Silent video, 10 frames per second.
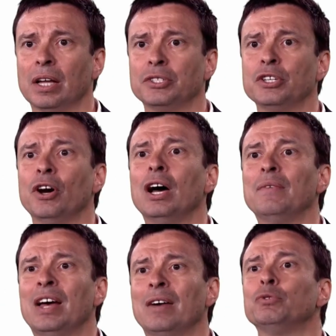And so you
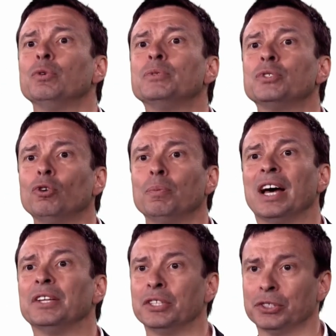either have to absorb
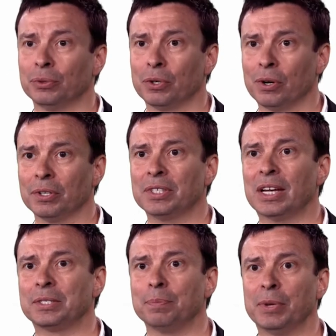that additional cost
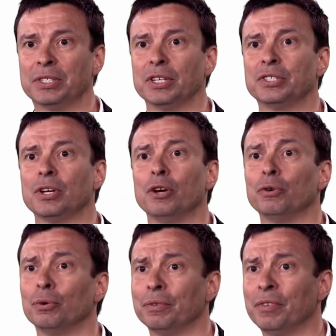as a business
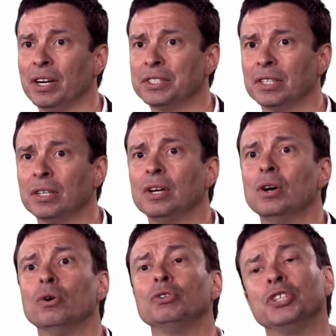owner or advisor,
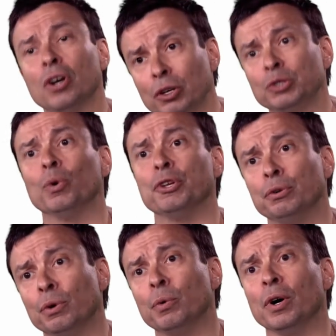or charge what
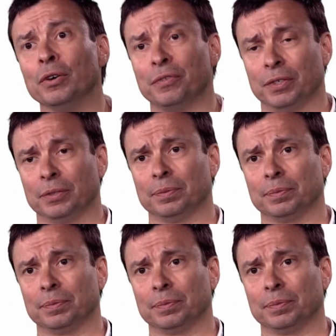you are worth.